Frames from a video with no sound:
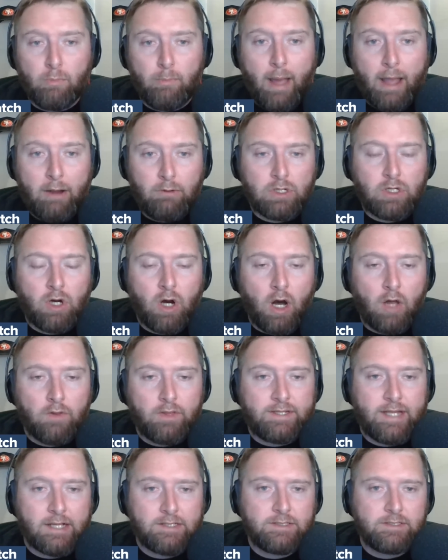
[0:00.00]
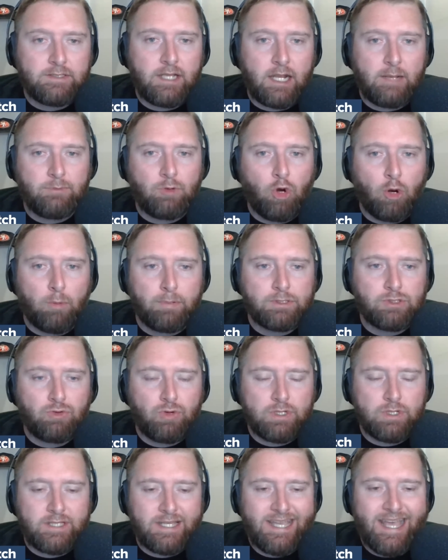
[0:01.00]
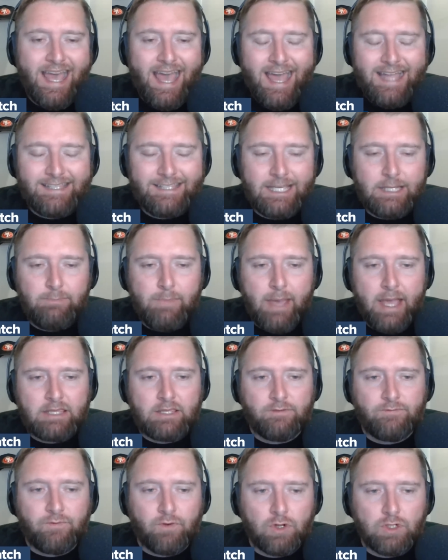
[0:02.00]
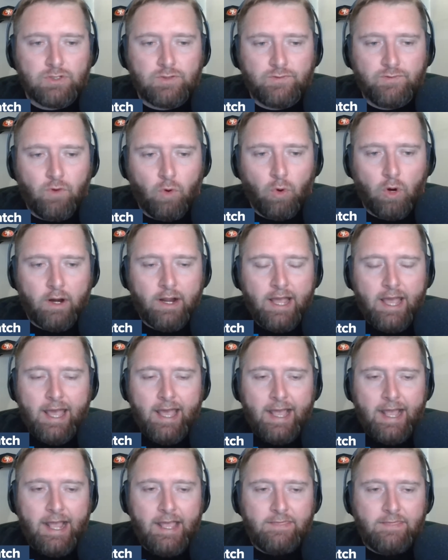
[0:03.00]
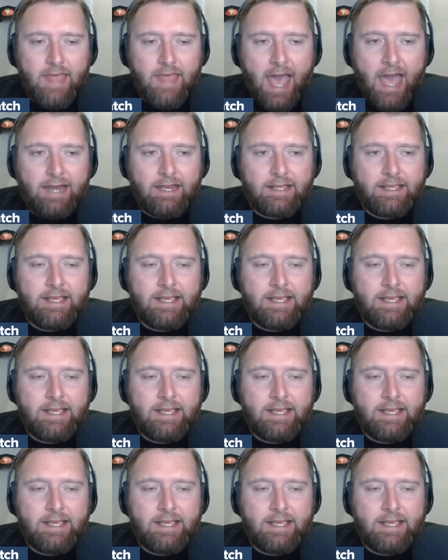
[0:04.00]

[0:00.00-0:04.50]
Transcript: might recall that Texas A&M Corpus Christi did make the first four in that.